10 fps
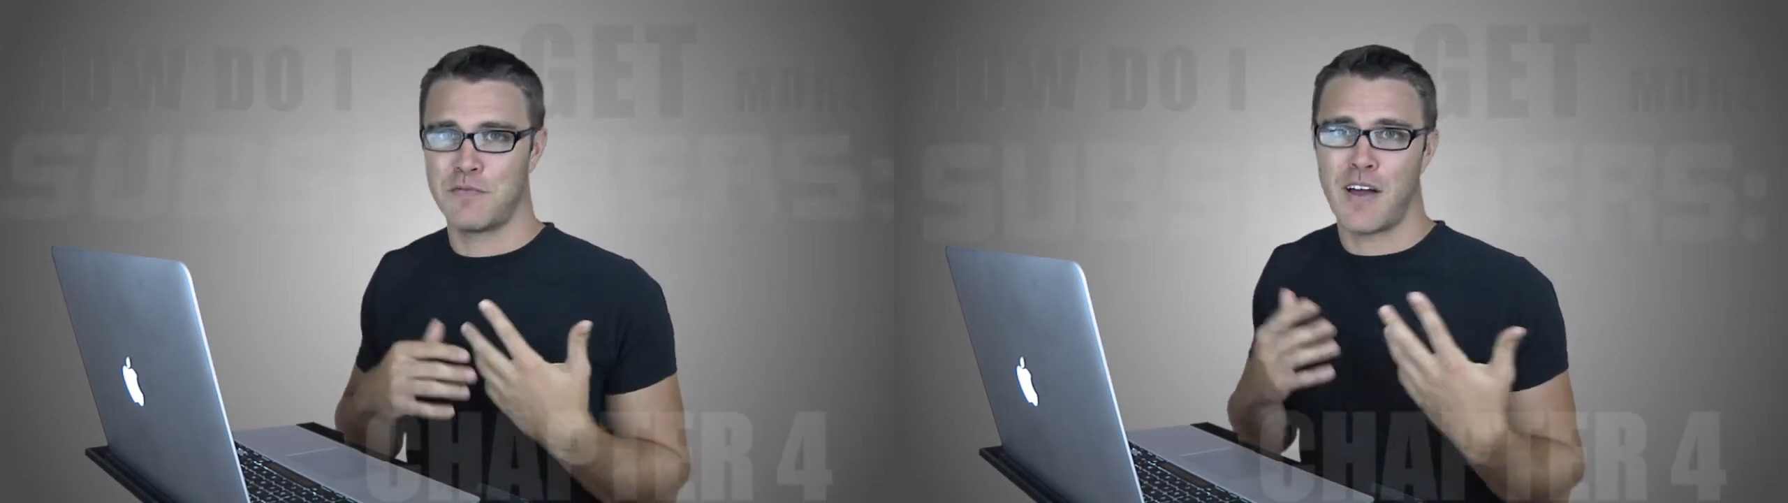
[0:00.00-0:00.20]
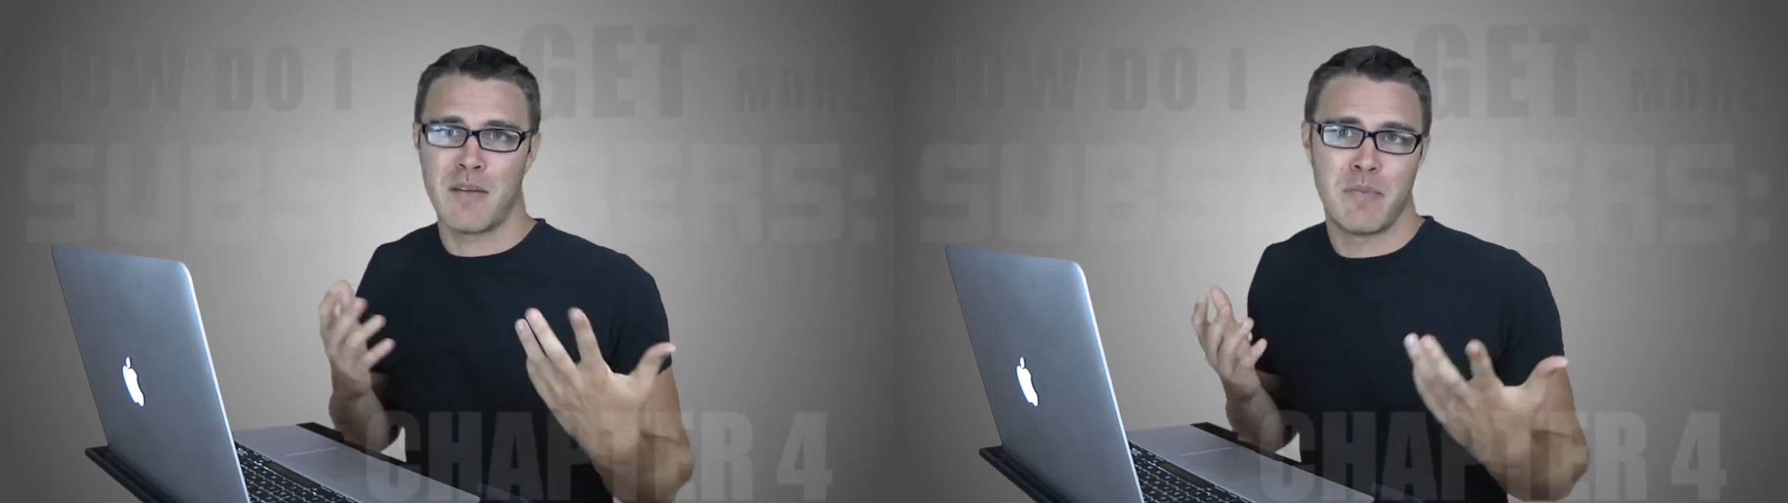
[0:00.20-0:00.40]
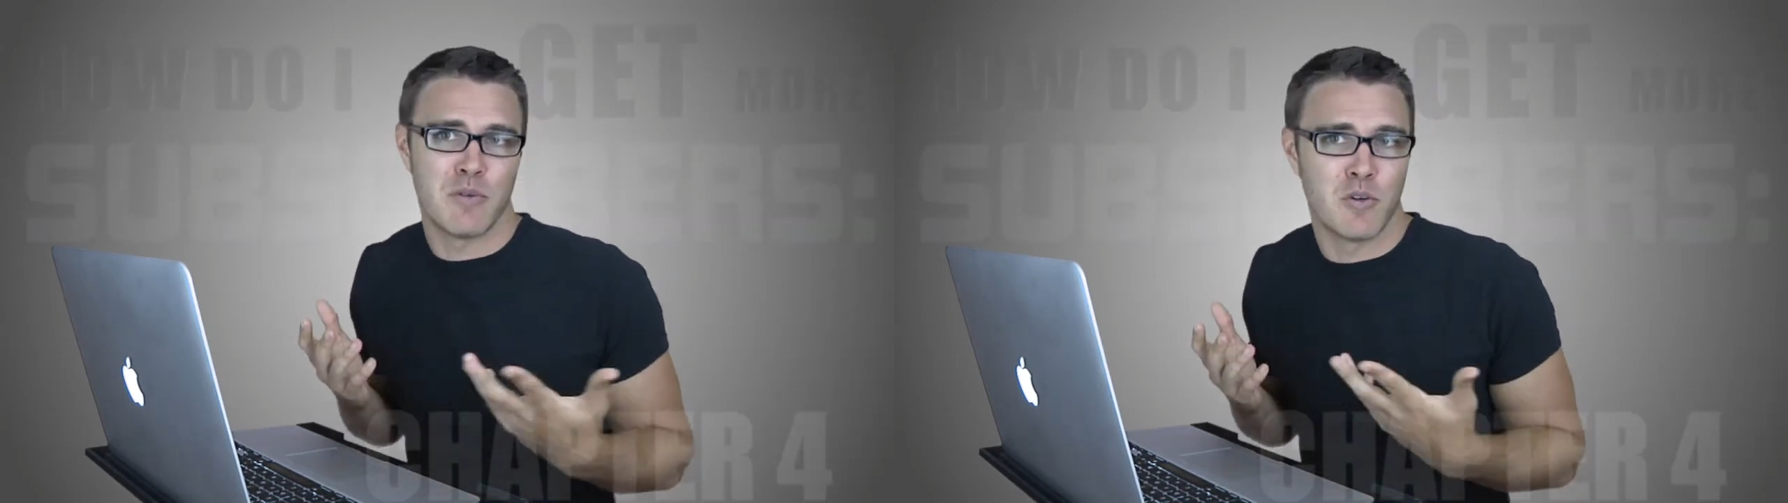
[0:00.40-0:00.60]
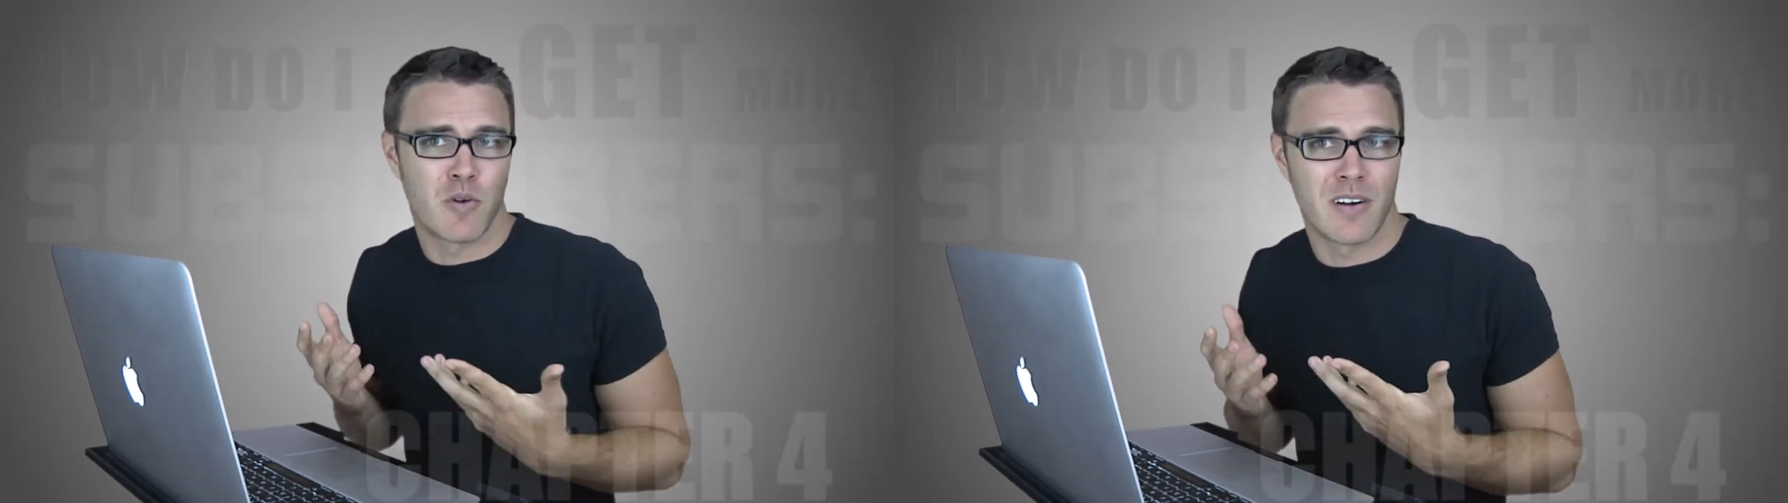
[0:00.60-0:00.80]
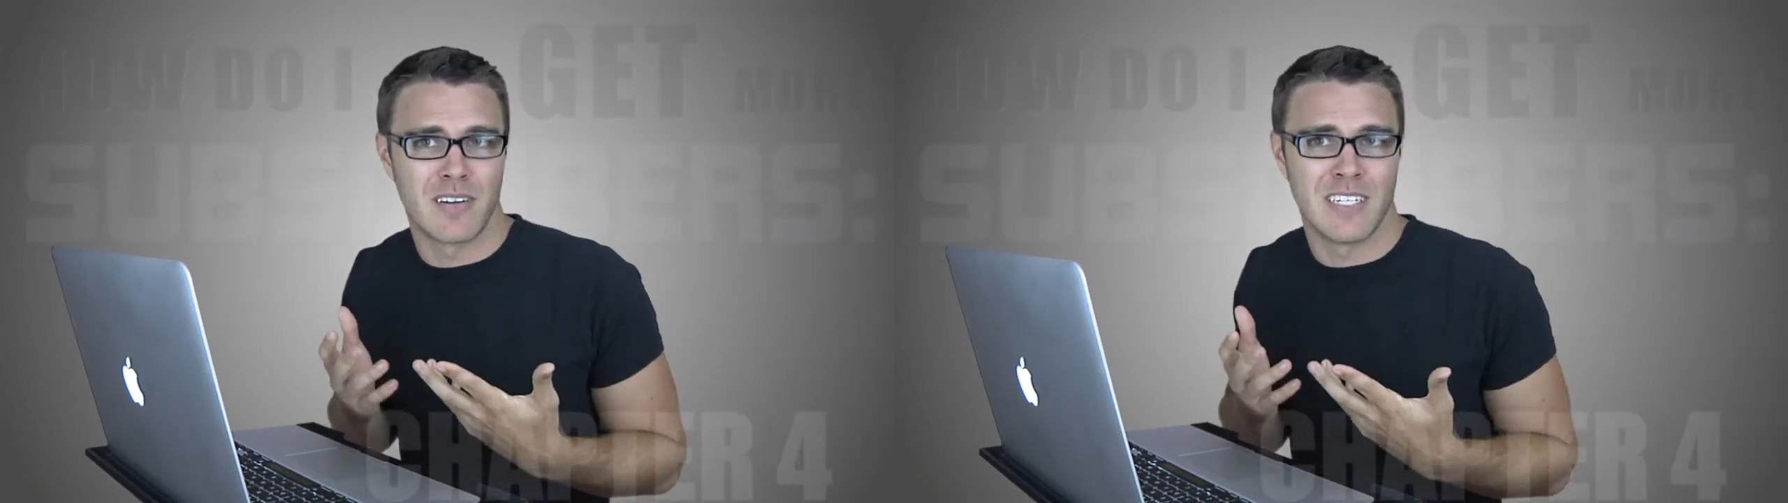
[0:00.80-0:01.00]
find people who
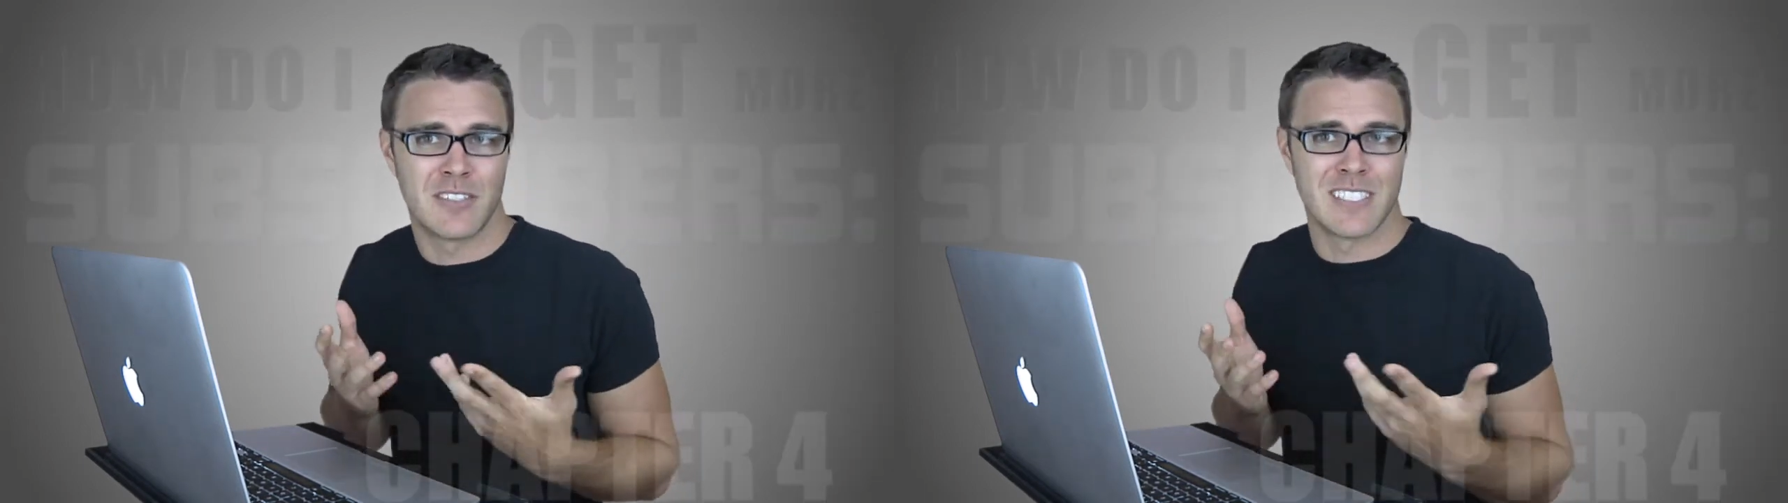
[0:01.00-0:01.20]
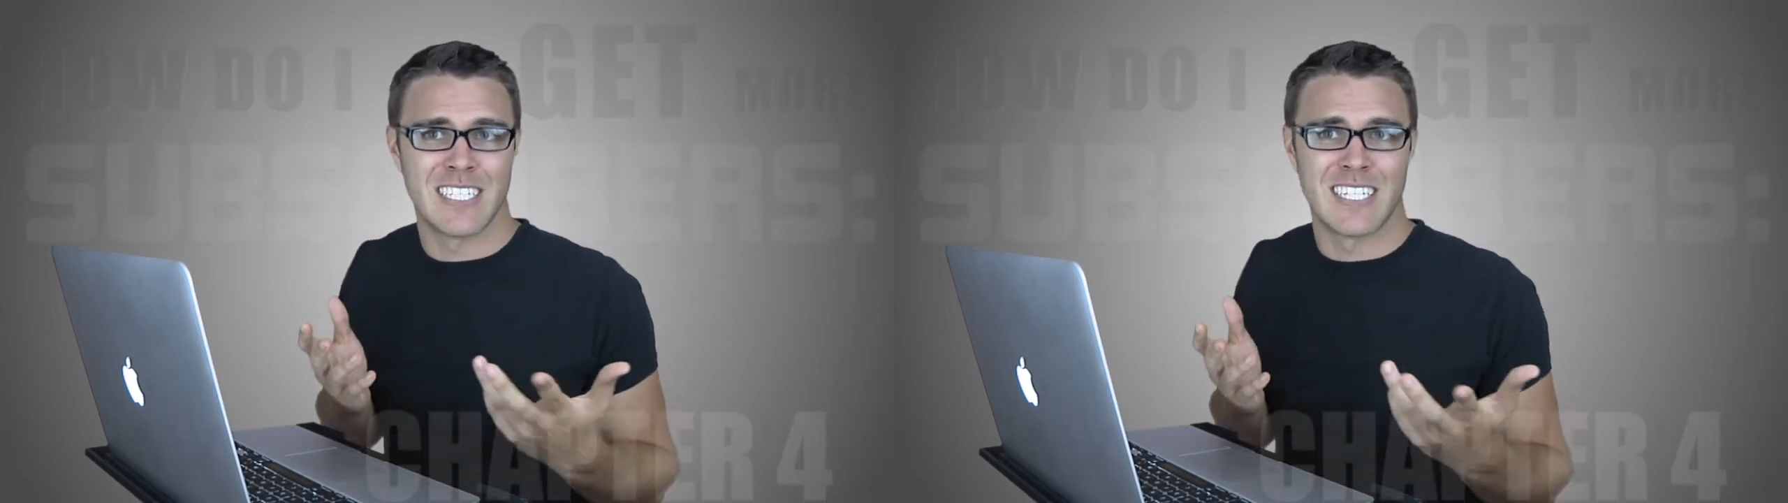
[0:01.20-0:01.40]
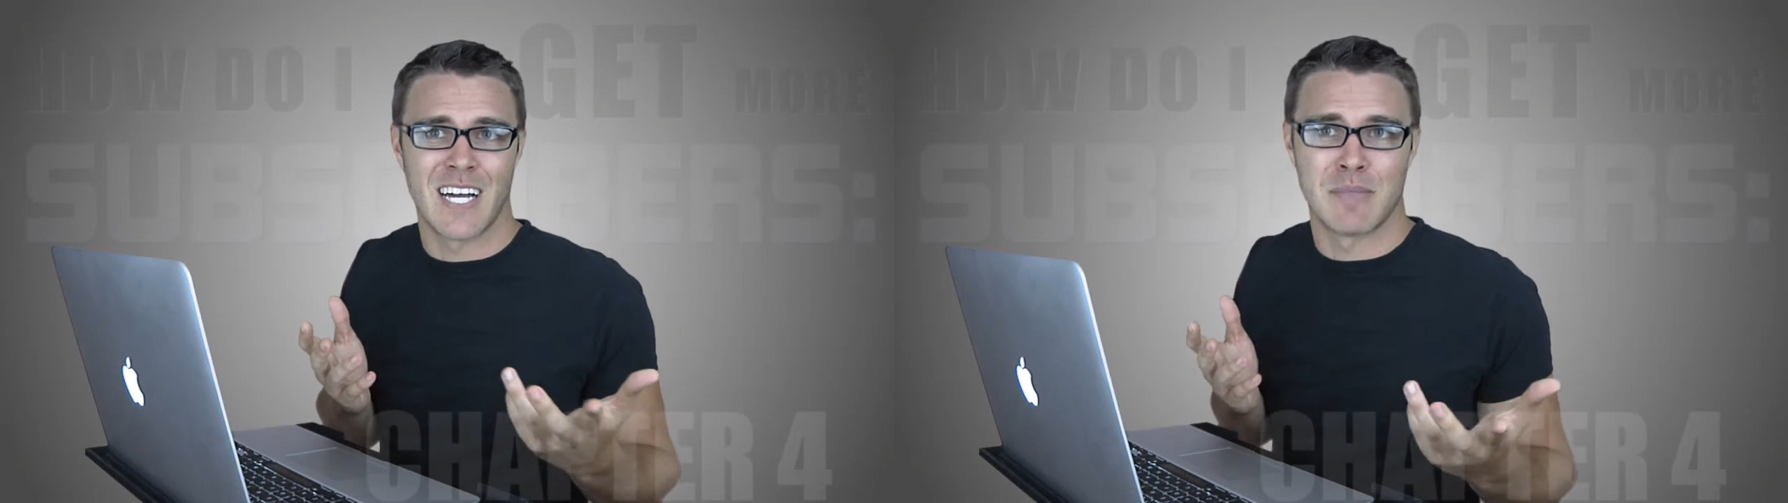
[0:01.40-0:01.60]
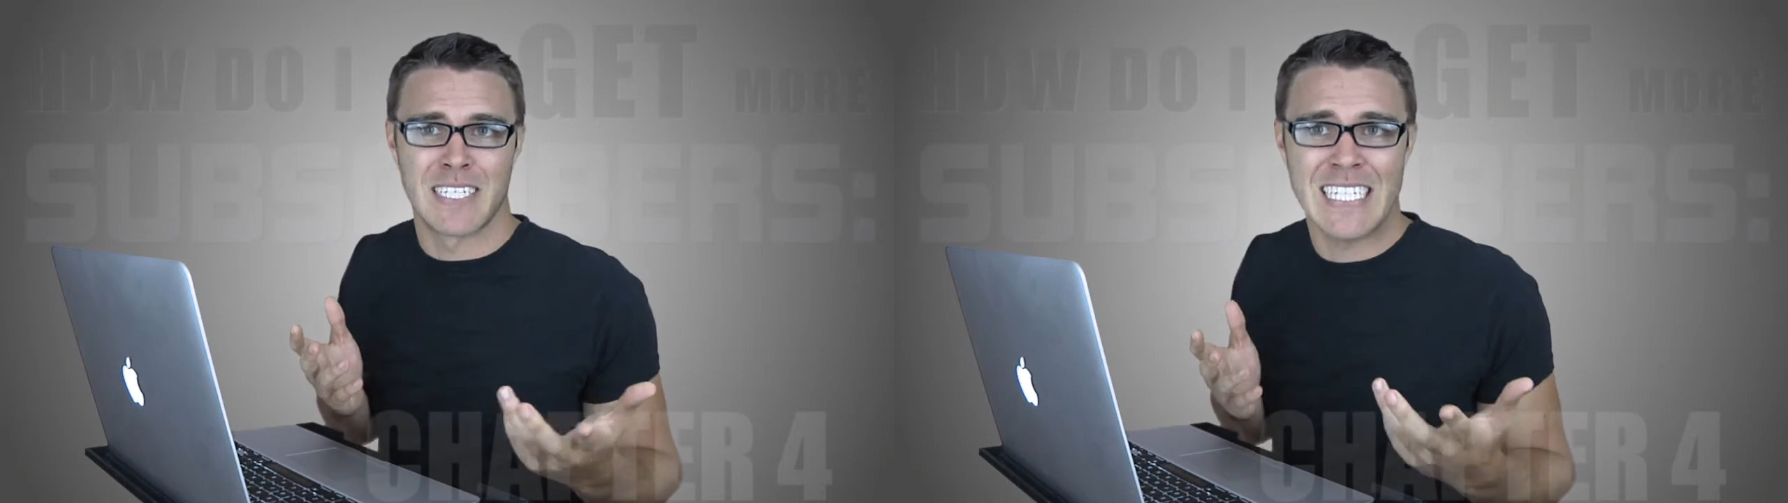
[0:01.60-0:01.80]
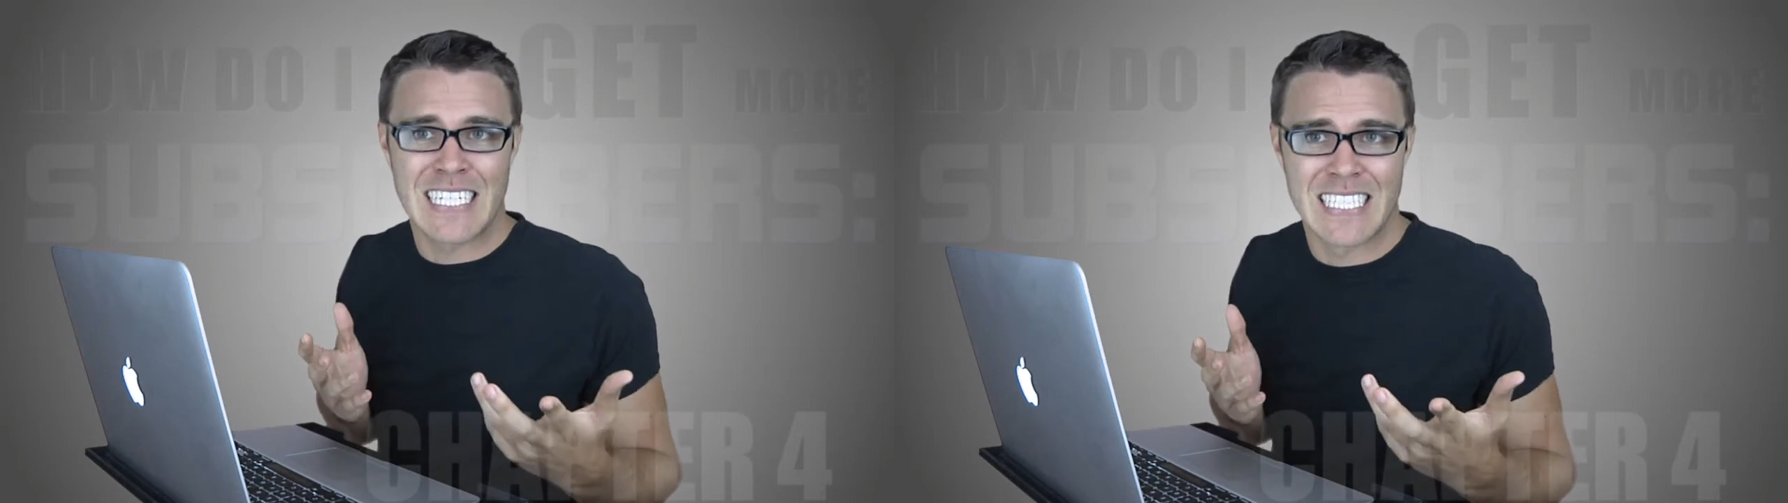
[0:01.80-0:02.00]
are interested in
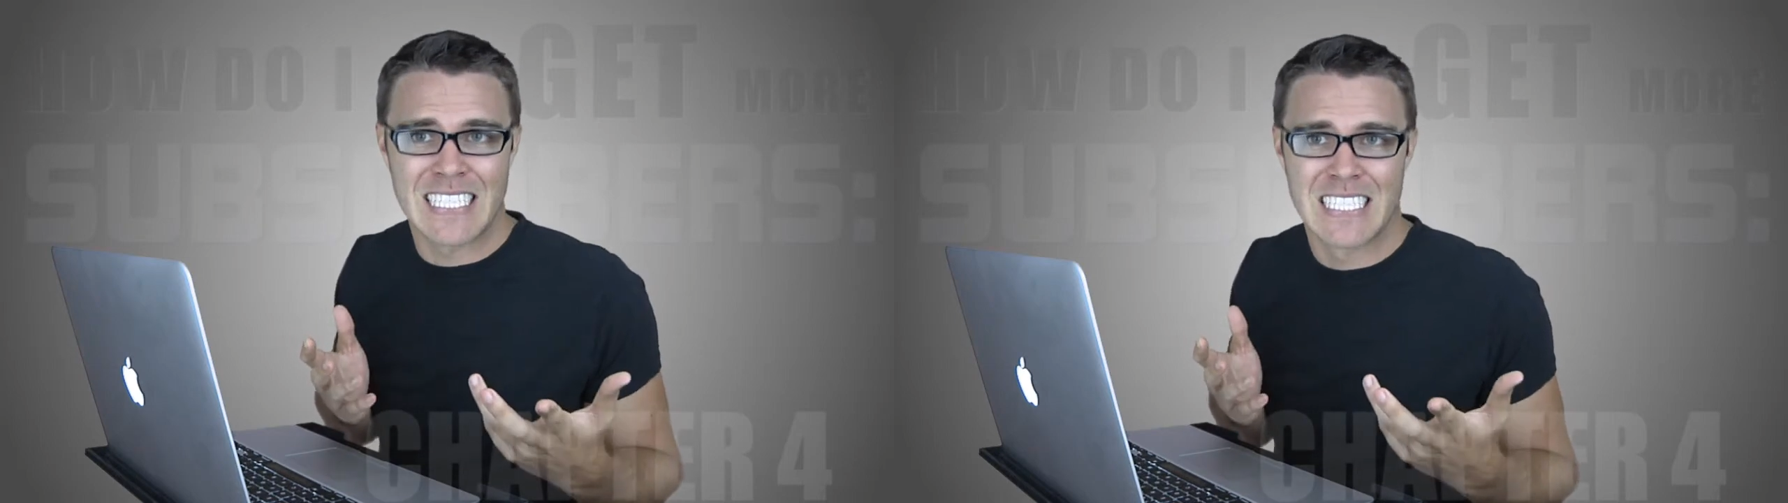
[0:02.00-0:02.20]
opting in?